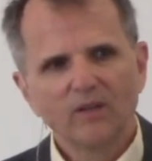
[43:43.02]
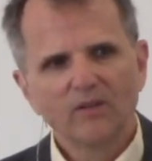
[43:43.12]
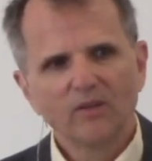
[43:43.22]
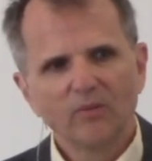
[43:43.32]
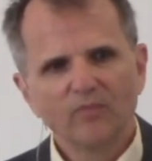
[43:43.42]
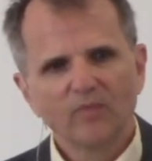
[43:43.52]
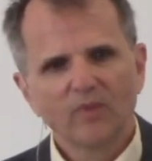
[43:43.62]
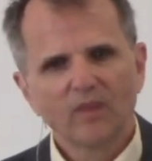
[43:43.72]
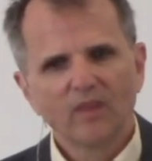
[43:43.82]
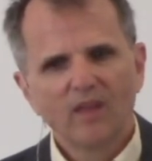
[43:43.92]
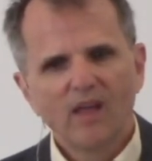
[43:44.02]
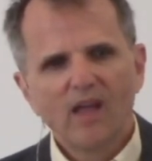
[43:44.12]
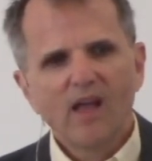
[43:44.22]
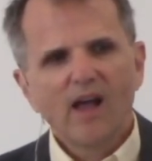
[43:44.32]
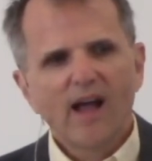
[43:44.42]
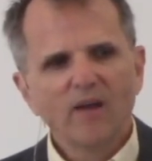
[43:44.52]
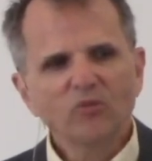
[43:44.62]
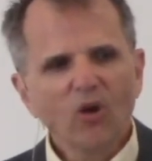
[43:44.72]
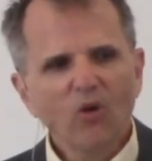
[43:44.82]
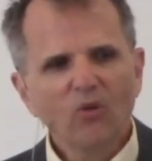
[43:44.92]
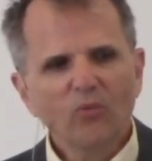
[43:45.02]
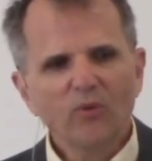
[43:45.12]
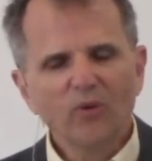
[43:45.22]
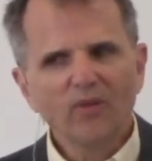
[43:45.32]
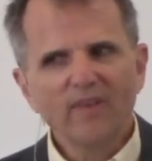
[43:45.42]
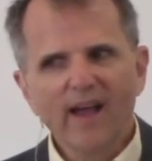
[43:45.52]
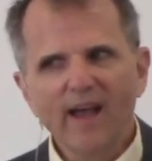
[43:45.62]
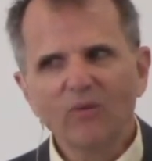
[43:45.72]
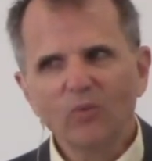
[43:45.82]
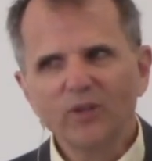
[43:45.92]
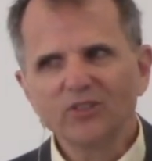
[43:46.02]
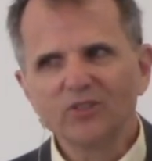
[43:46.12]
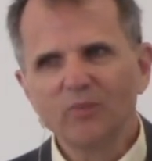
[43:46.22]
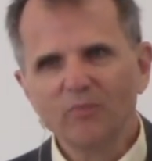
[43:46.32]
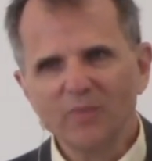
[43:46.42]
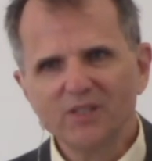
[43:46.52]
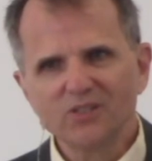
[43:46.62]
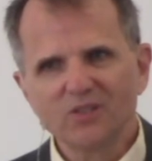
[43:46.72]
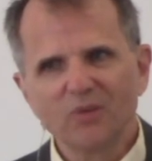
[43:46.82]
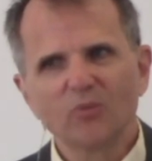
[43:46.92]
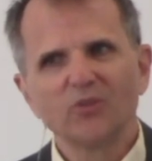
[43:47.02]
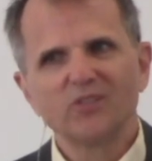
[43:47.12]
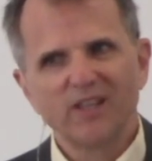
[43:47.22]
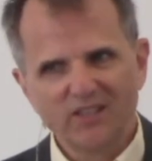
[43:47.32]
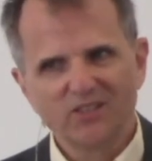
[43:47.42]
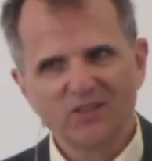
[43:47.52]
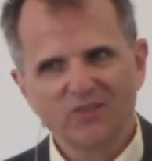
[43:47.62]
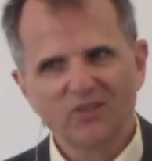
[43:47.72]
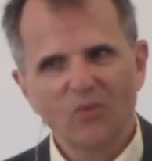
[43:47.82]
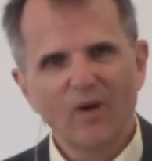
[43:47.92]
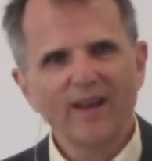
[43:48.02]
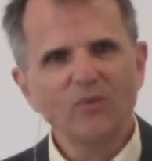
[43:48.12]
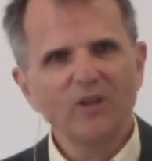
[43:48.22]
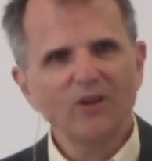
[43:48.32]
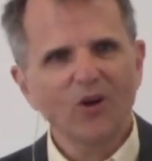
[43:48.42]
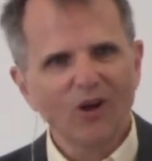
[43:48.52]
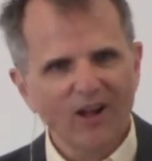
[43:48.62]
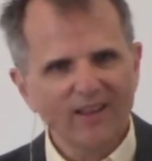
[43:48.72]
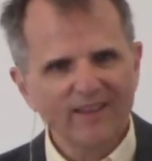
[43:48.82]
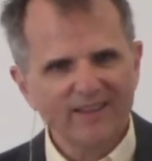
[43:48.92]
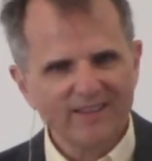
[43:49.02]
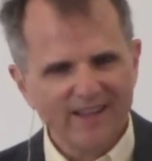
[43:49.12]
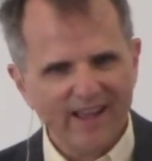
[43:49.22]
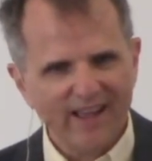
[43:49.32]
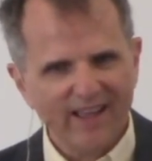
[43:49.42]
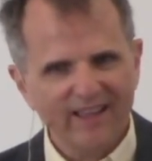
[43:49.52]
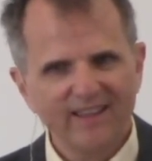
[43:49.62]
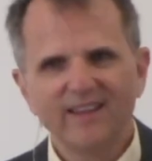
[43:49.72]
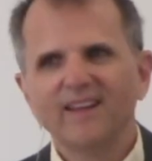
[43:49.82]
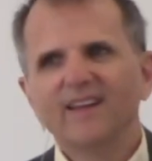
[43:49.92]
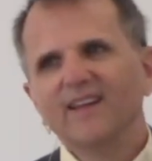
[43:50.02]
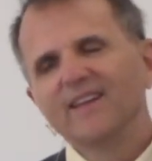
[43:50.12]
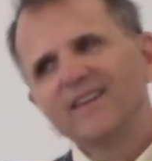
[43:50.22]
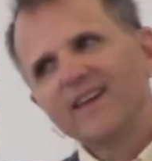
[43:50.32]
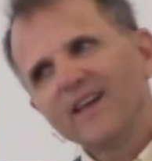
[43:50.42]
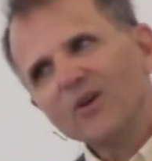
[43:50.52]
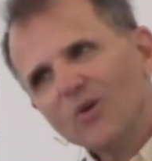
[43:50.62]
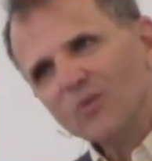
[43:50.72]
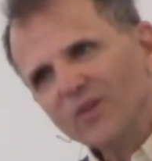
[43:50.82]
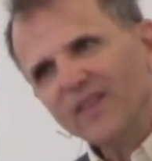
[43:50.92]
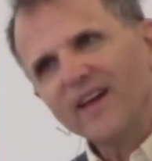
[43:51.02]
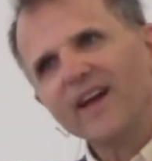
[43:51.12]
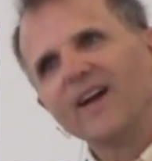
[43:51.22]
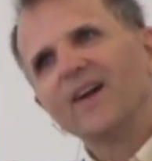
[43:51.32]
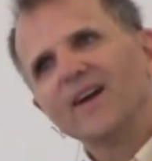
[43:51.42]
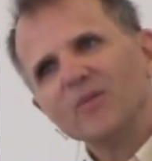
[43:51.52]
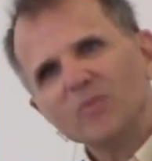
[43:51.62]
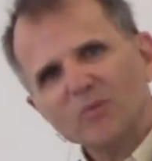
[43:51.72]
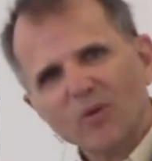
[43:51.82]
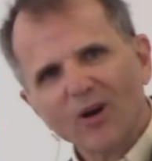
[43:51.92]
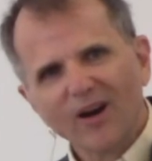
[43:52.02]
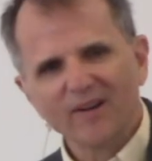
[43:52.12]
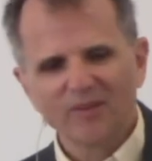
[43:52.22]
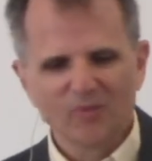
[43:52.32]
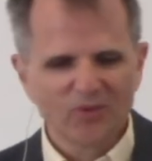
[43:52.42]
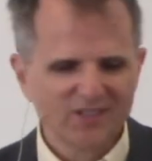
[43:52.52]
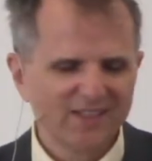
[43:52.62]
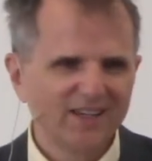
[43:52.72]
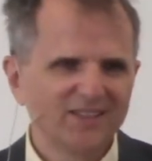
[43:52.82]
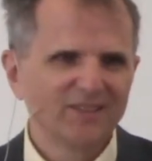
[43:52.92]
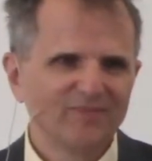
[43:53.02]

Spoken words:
So I'm told we will not wish to miss the procession. So why don't we call it a day? Get over there and be part of the procession.